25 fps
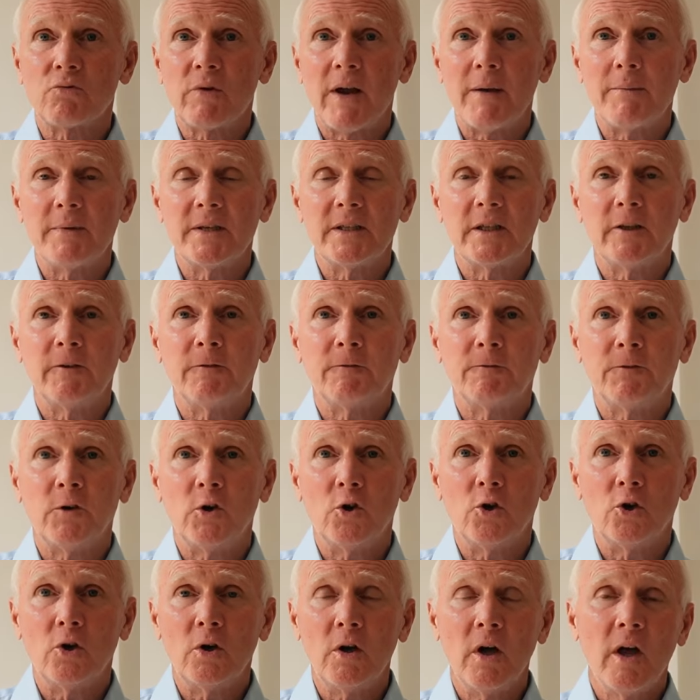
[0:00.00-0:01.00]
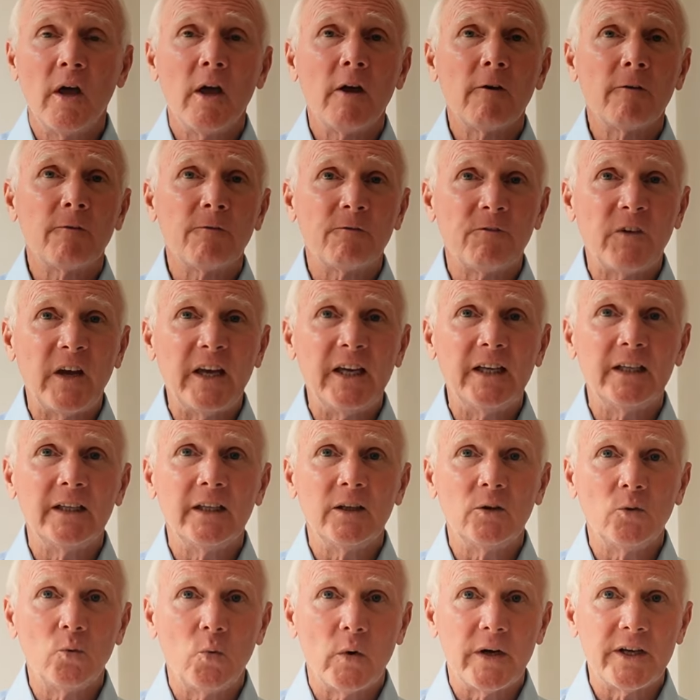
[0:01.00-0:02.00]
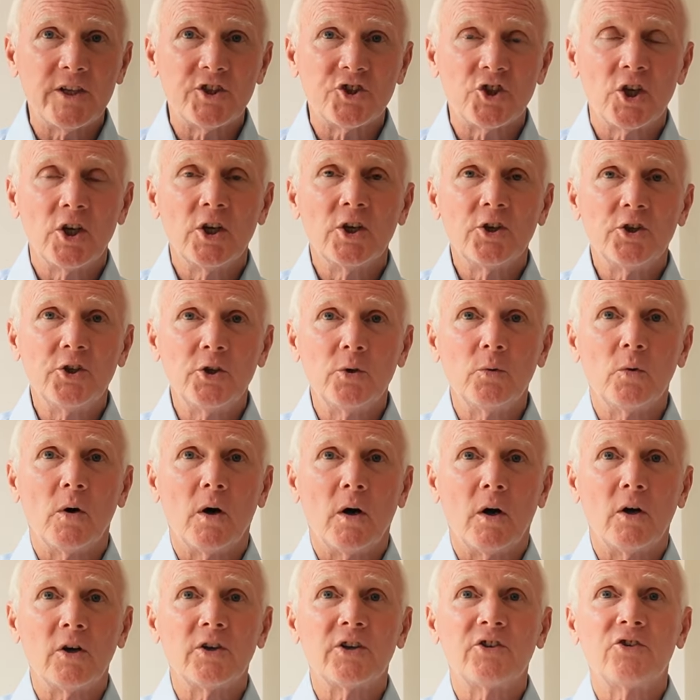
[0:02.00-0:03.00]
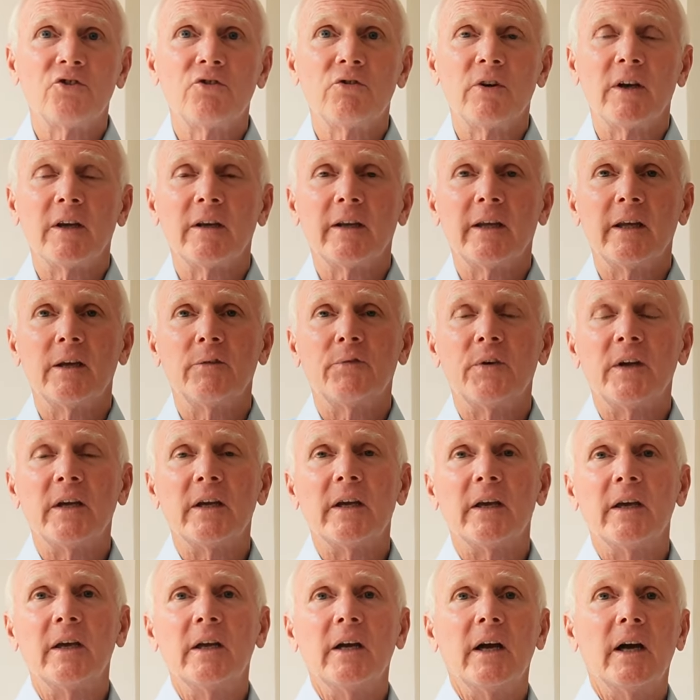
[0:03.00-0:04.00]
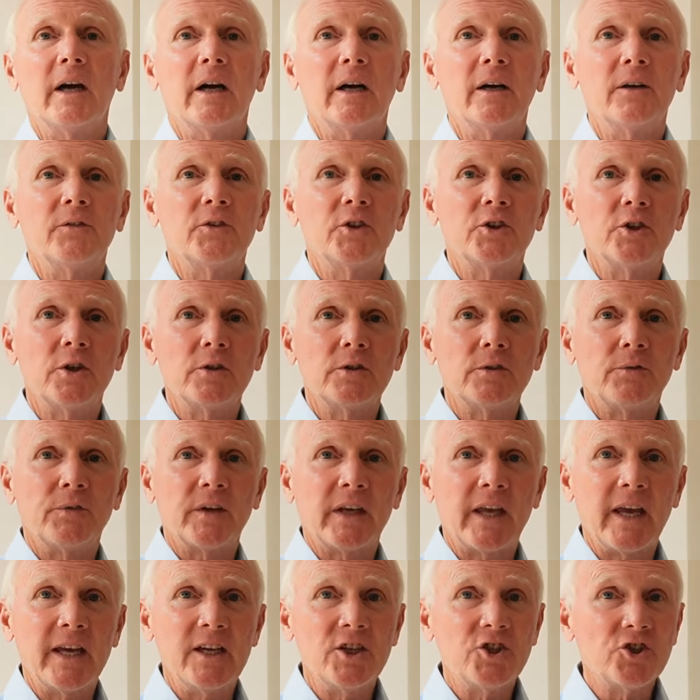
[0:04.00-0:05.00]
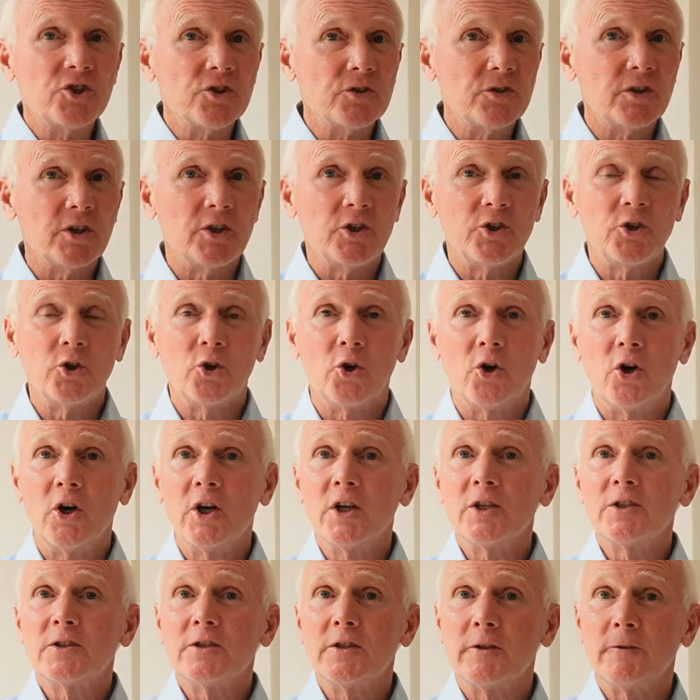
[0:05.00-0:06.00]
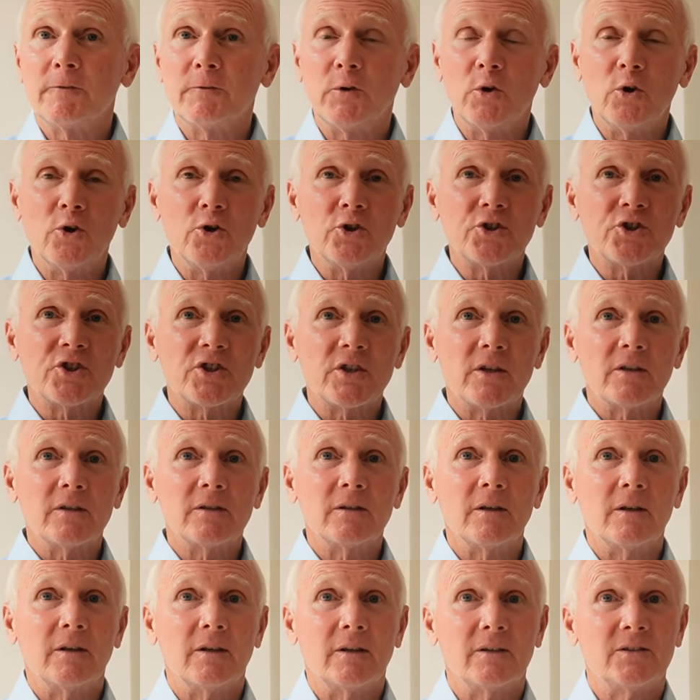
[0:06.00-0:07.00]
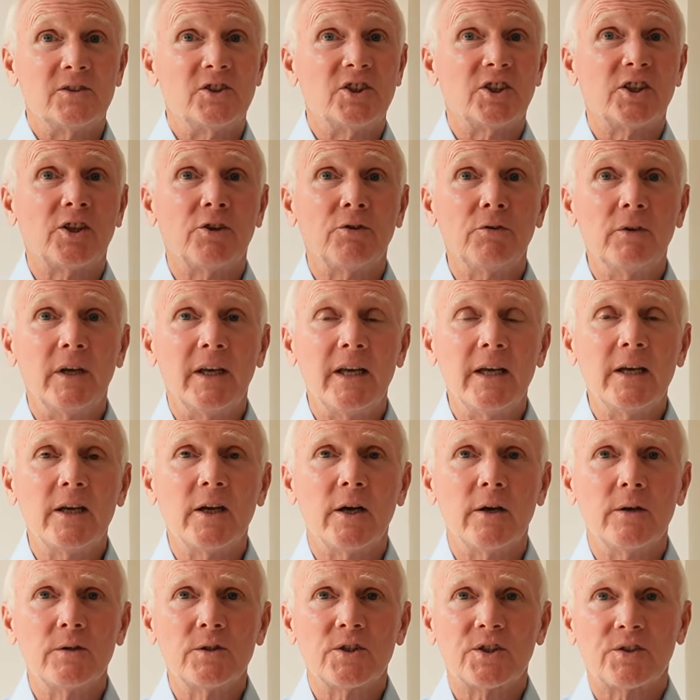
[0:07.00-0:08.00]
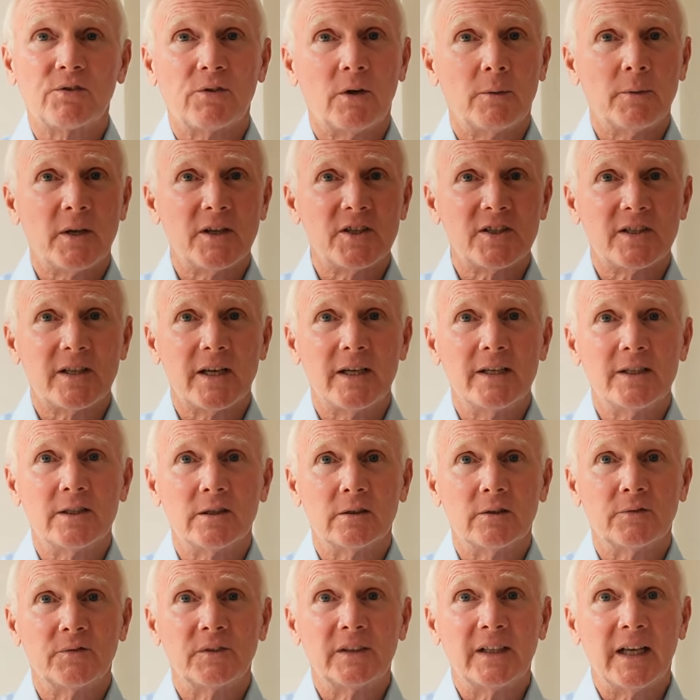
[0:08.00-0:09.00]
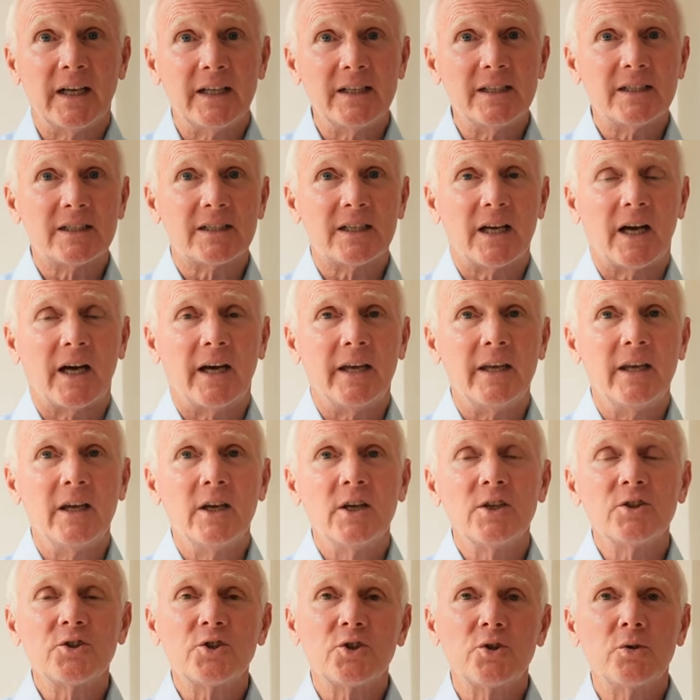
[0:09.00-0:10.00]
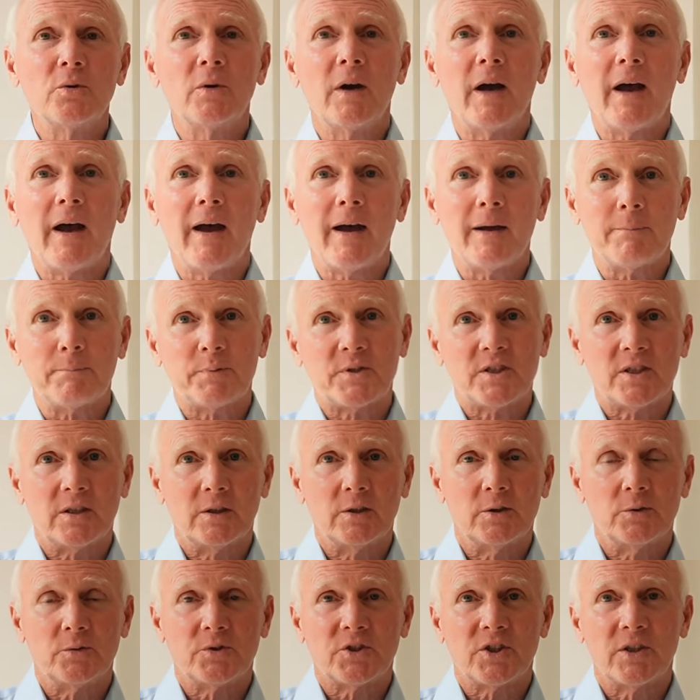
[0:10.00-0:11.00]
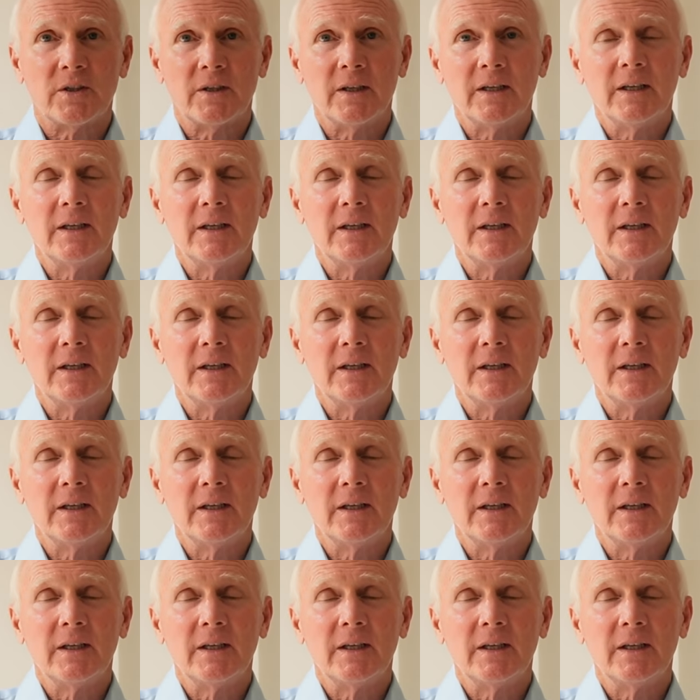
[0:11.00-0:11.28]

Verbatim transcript: remedy for, failing which you are giving uh, the notification that your divorce decree goes from a state of nisi to absolute.